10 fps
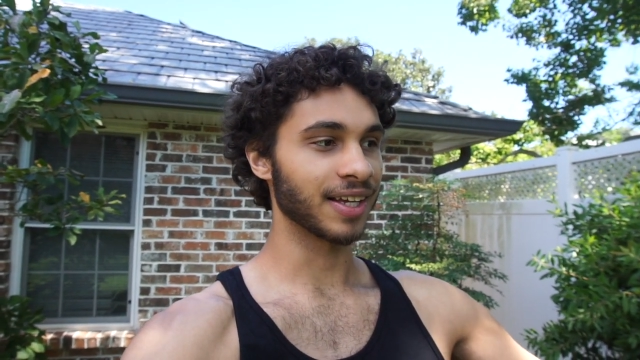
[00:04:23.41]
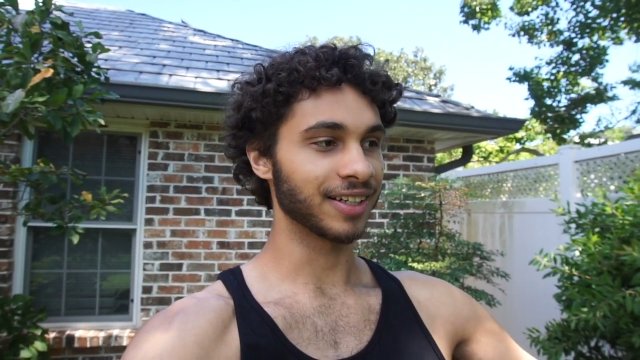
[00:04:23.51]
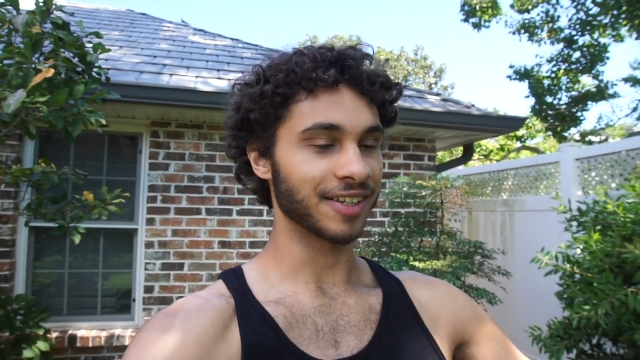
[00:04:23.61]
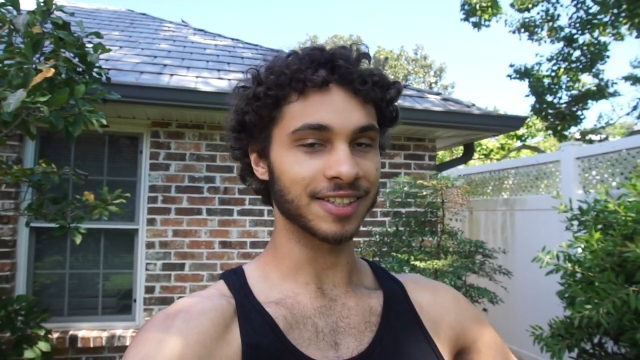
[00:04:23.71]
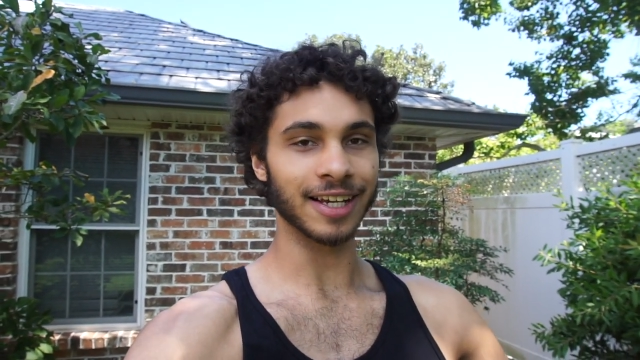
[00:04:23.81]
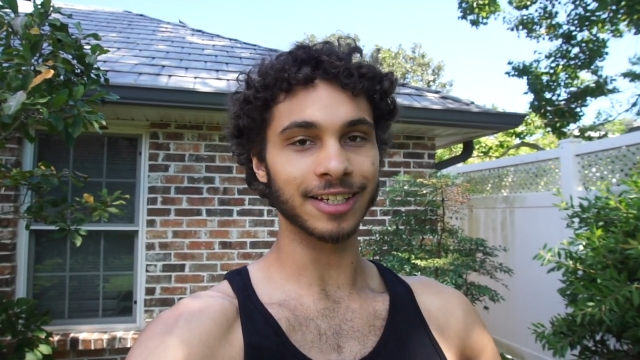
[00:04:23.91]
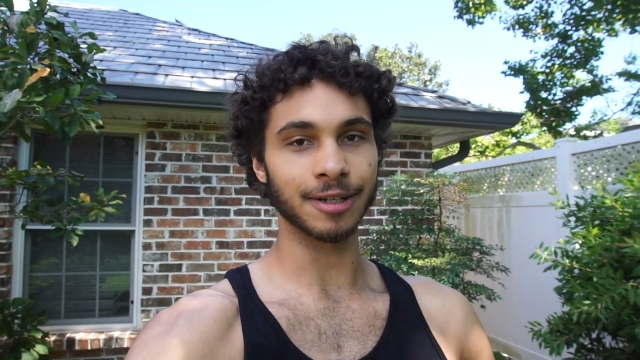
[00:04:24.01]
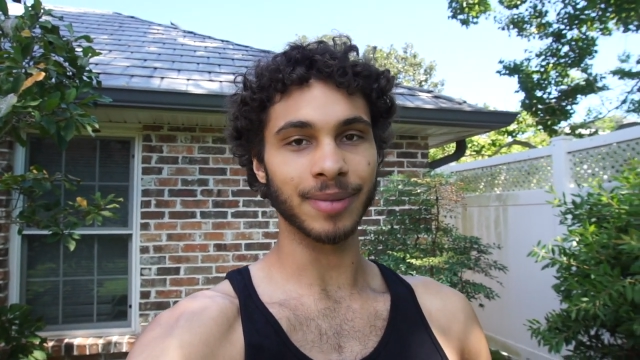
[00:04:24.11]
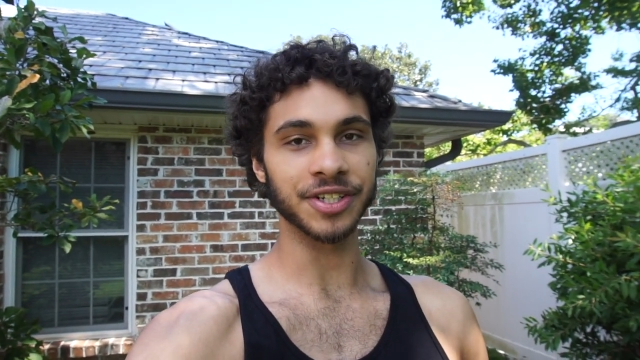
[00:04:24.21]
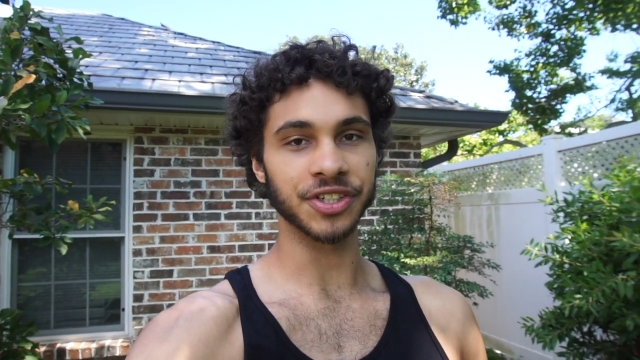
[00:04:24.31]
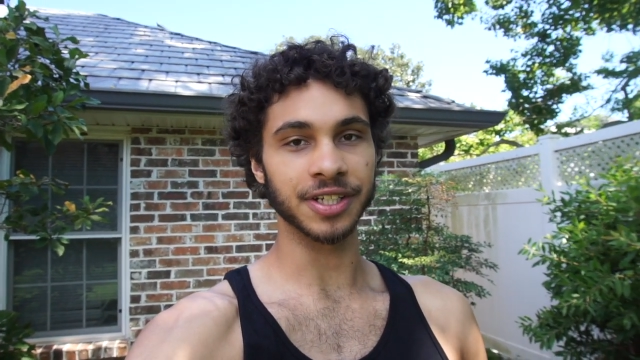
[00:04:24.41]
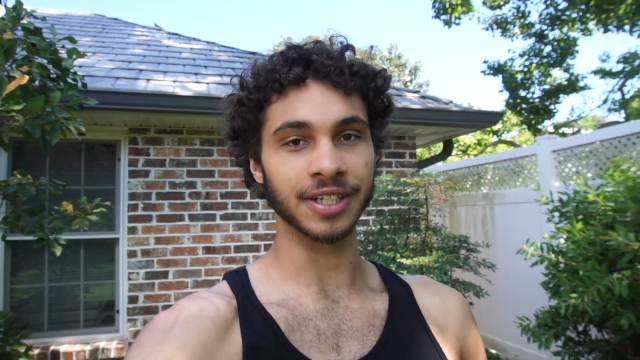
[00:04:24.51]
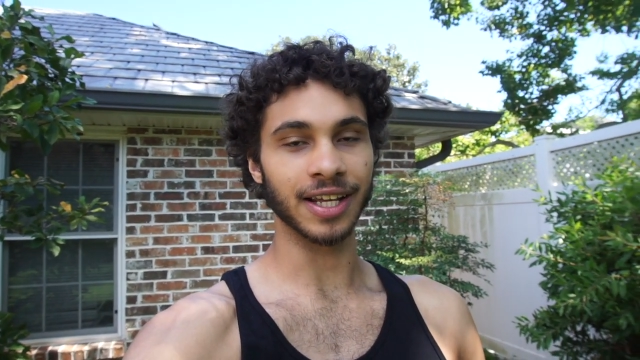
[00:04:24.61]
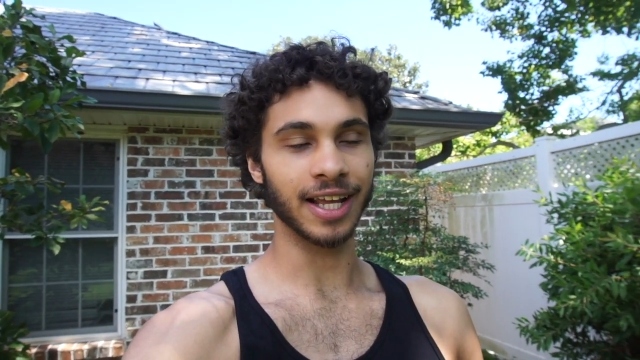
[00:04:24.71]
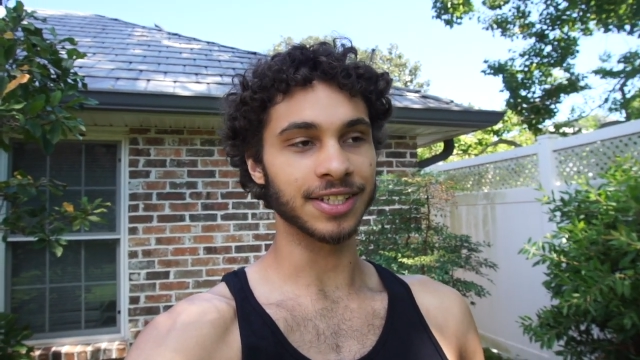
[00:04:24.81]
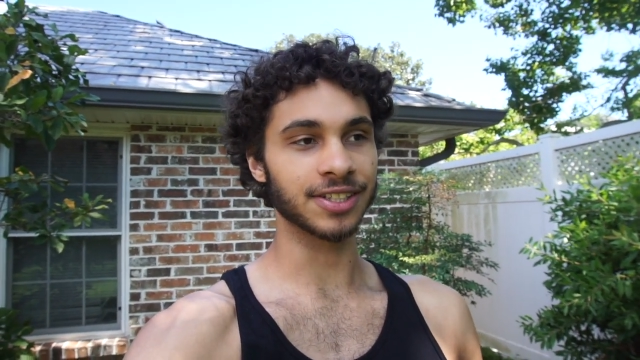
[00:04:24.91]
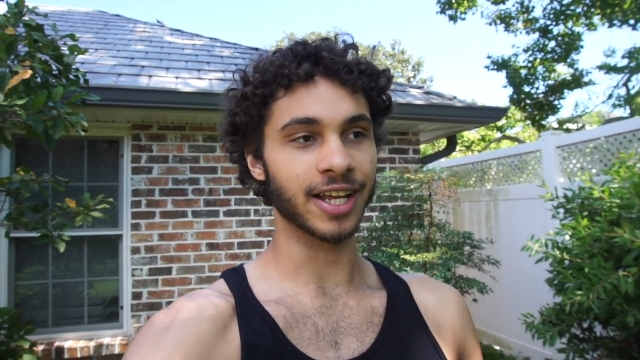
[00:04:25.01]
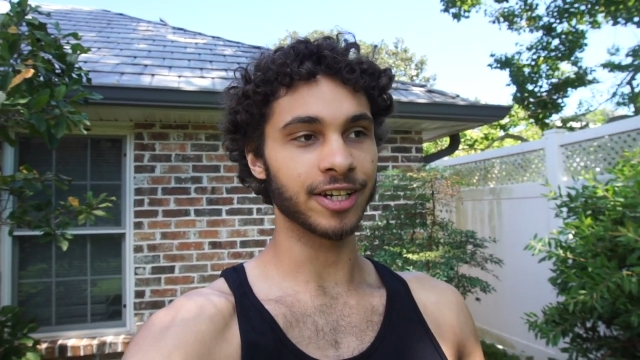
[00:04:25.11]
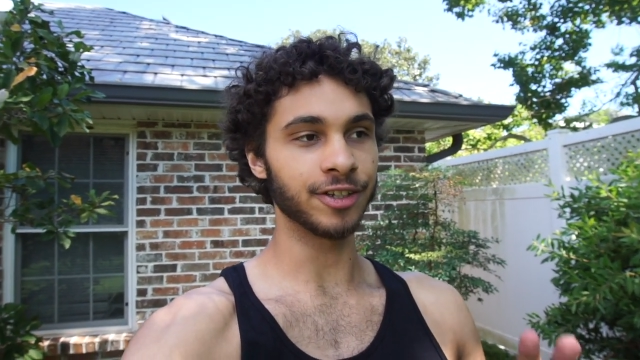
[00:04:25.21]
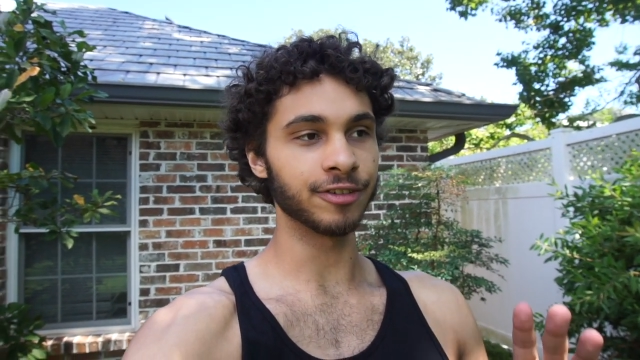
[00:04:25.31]
Now, the second dimension,
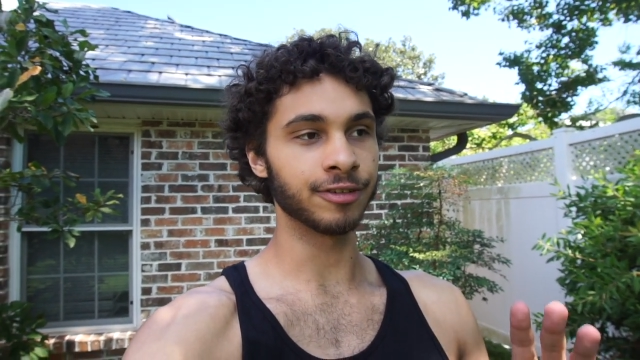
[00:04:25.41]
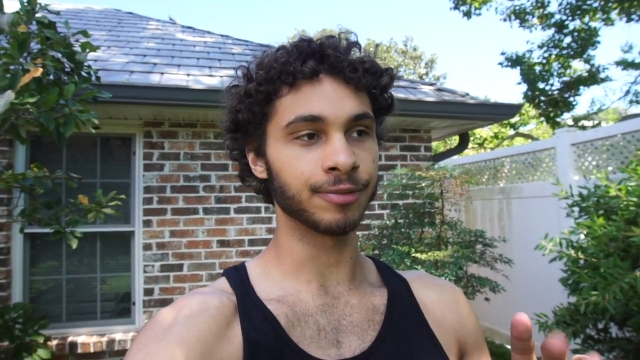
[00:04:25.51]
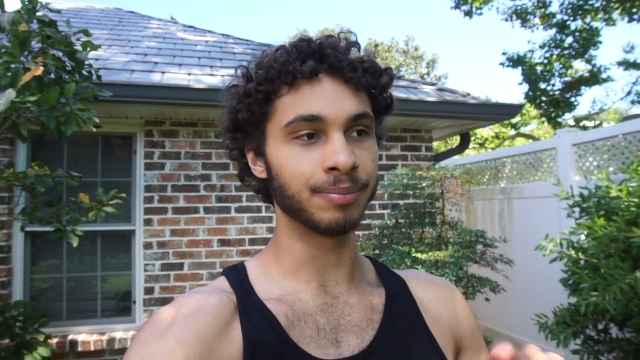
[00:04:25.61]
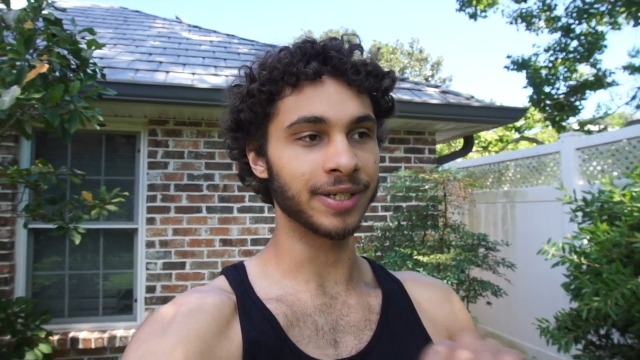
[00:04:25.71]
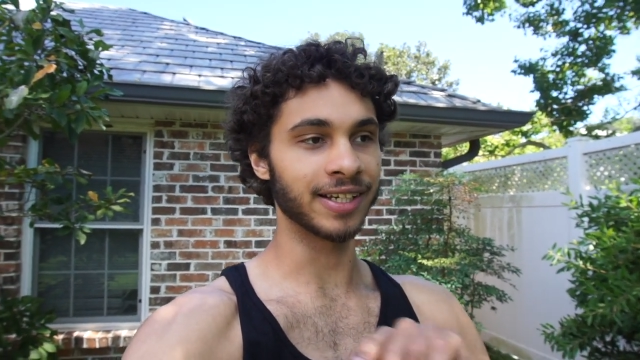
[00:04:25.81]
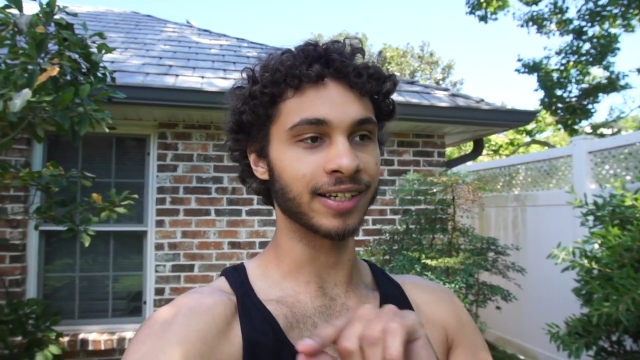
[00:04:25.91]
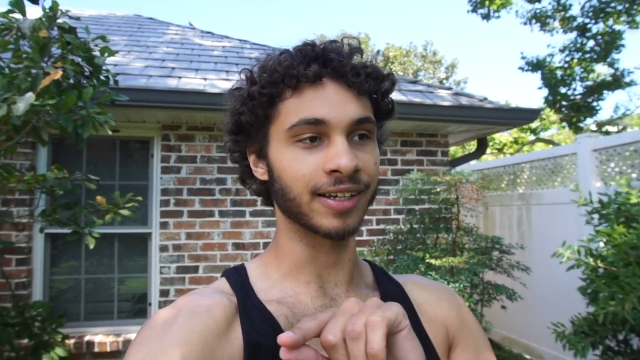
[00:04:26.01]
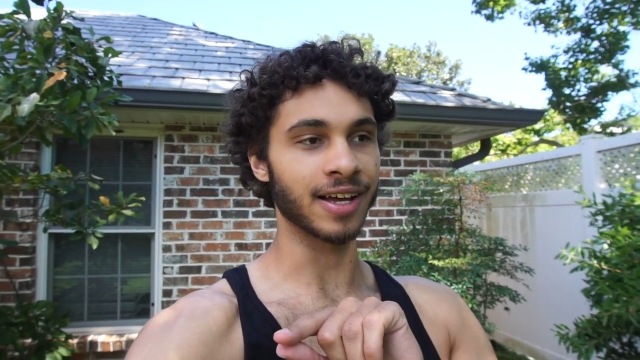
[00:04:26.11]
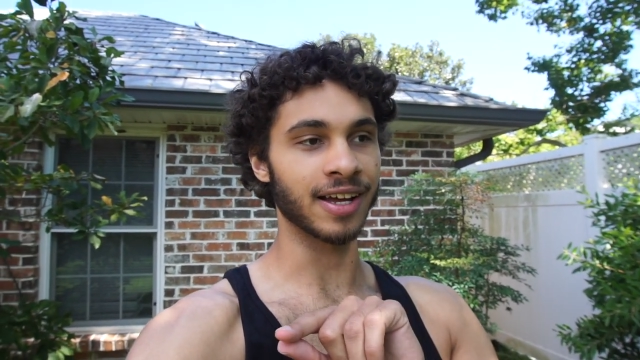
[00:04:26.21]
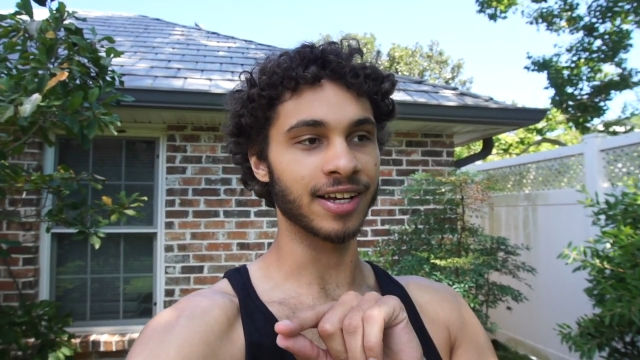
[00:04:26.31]
instead of being